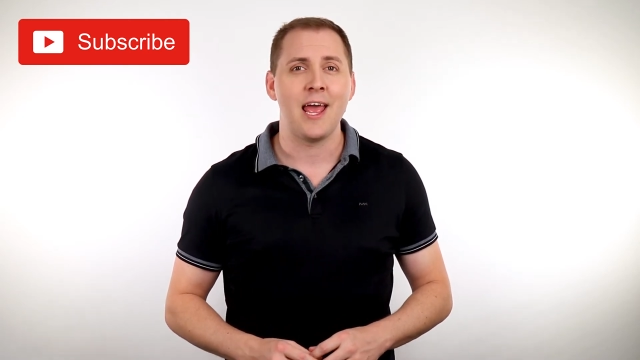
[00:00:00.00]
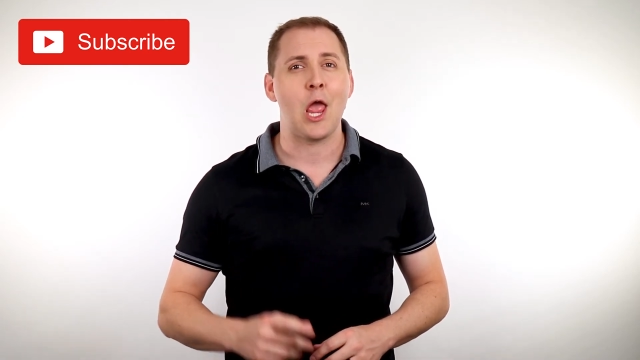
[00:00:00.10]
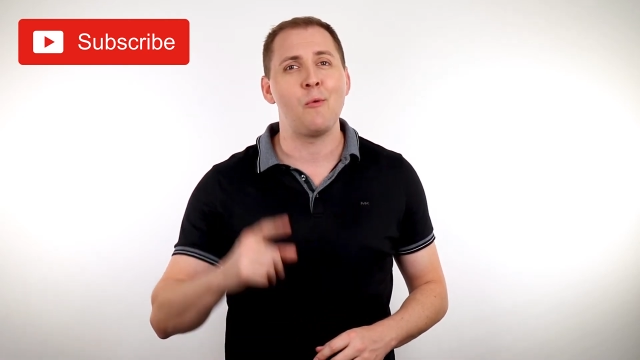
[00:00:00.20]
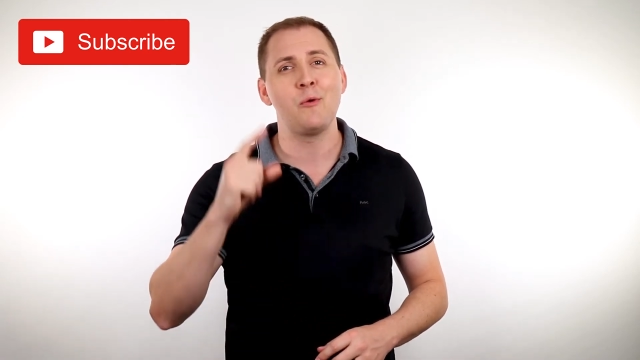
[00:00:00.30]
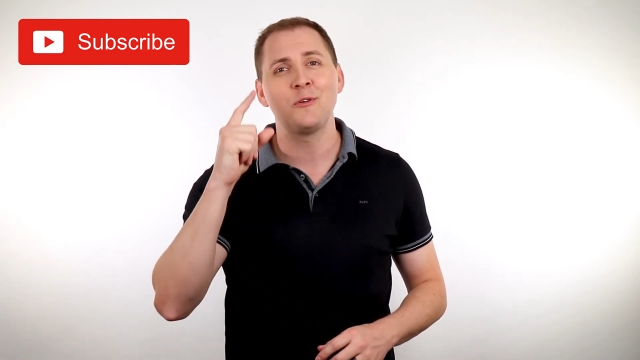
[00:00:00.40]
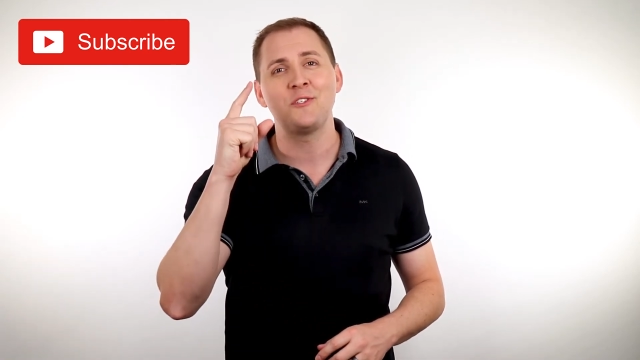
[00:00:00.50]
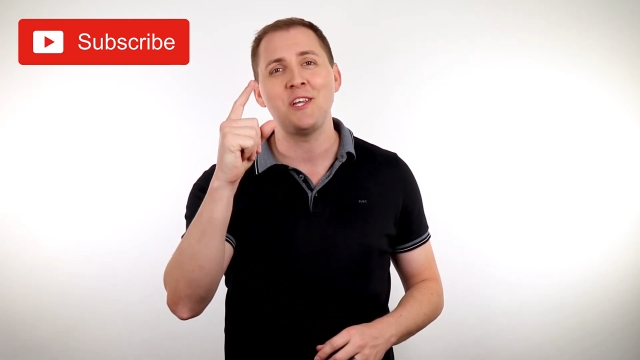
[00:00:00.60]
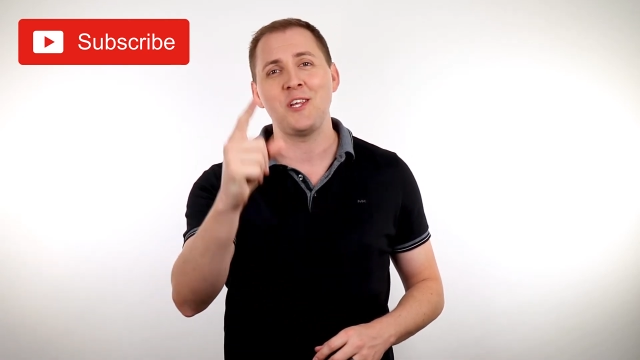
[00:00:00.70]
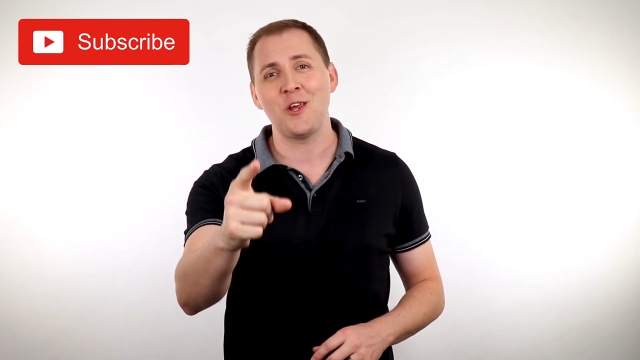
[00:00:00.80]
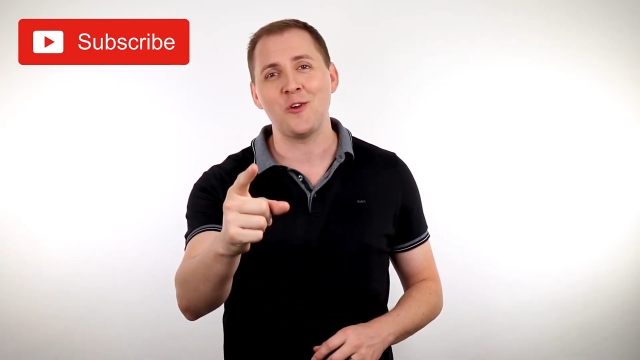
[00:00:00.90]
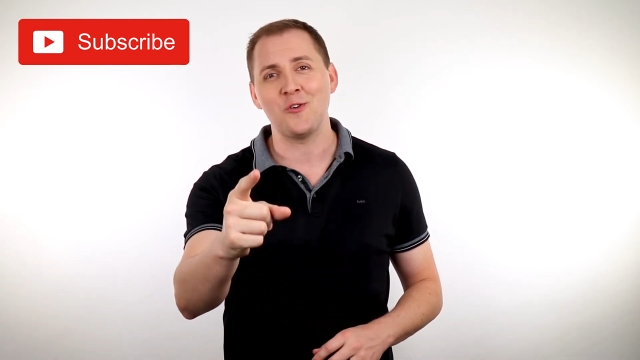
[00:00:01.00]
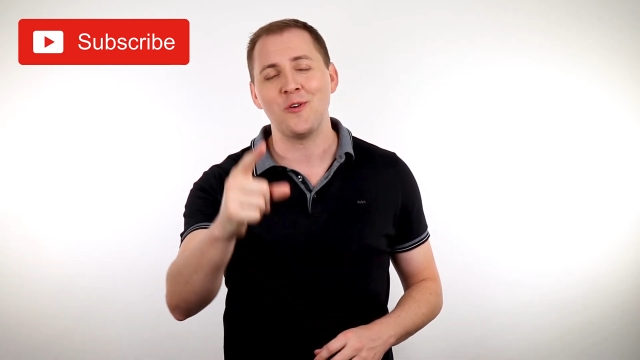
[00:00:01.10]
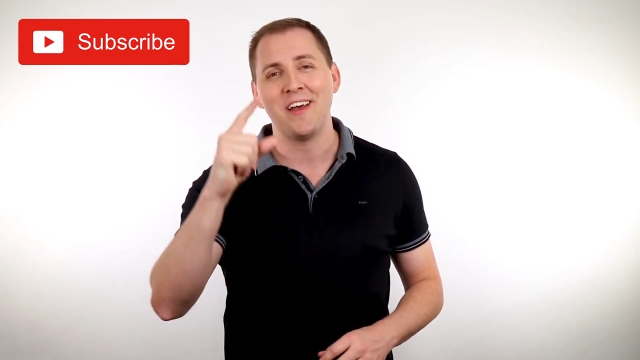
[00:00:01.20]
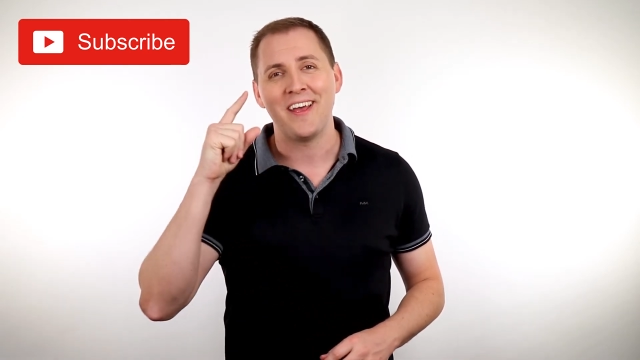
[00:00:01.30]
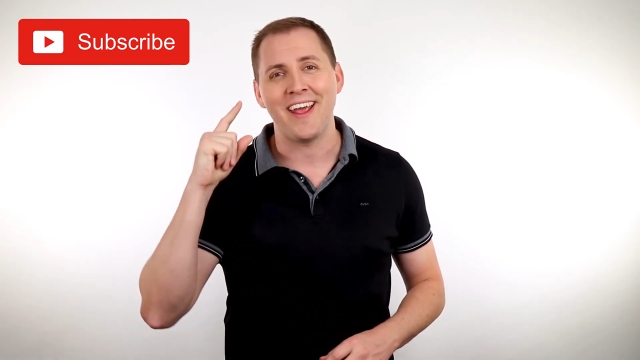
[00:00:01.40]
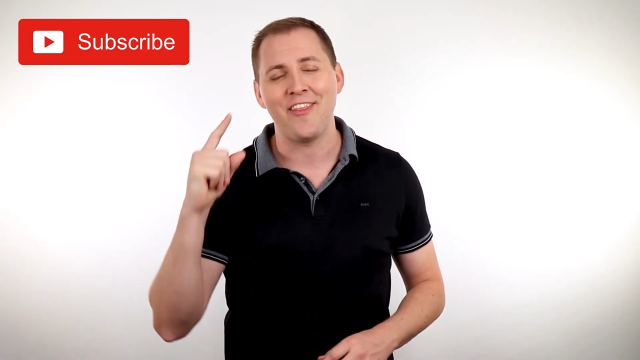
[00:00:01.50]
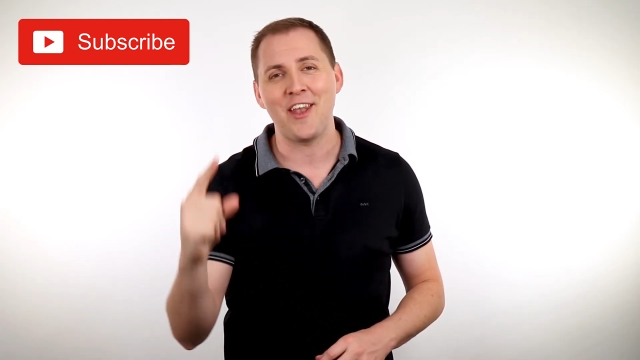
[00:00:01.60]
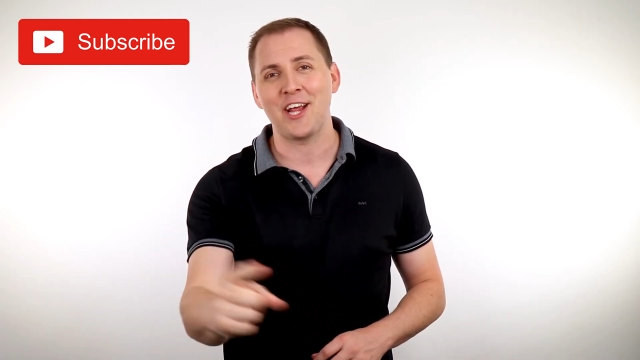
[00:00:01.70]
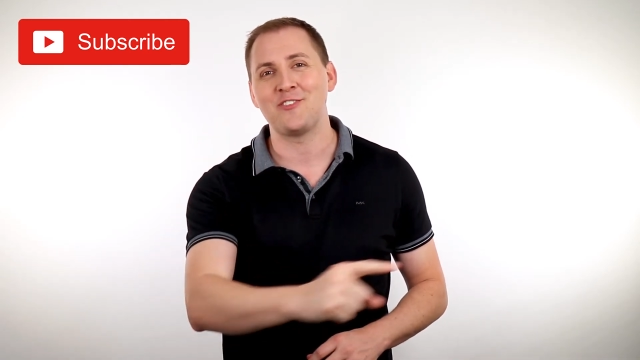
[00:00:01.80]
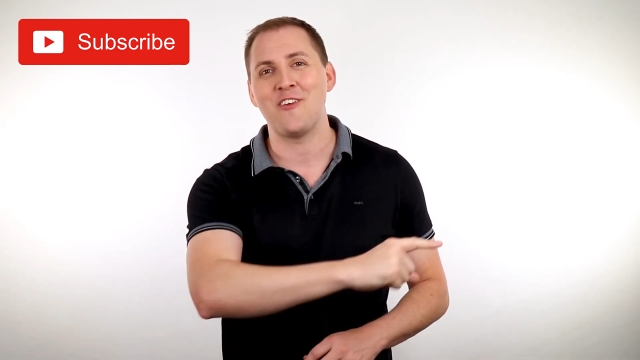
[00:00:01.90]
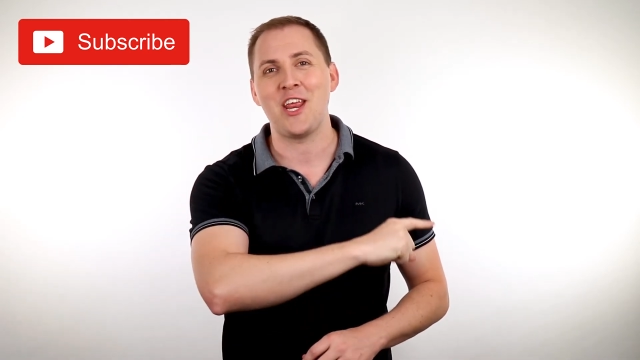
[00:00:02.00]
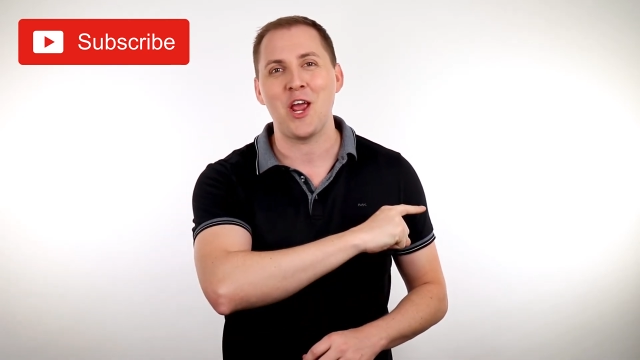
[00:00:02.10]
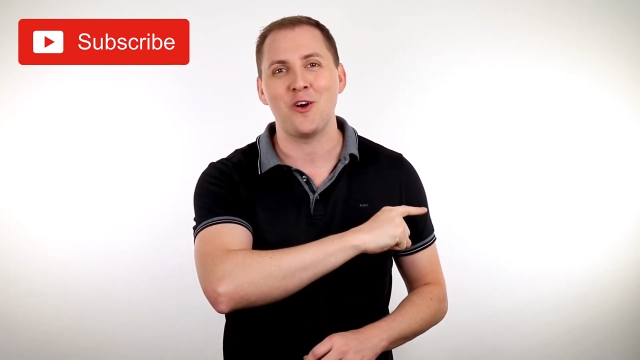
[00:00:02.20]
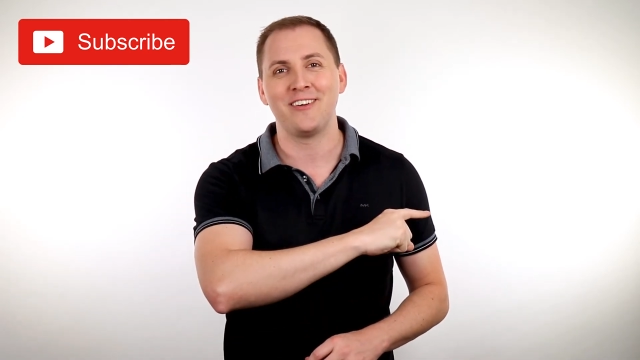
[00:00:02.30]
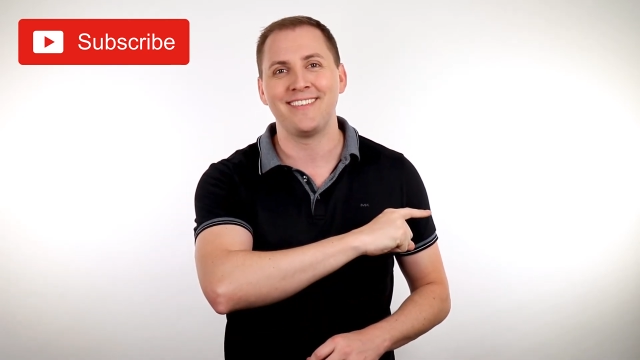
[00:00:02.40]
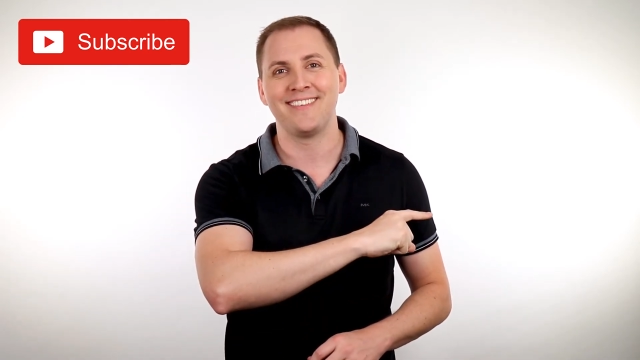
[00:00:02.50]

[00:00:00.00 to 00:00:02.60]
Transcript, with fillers: and we will see you in the next video.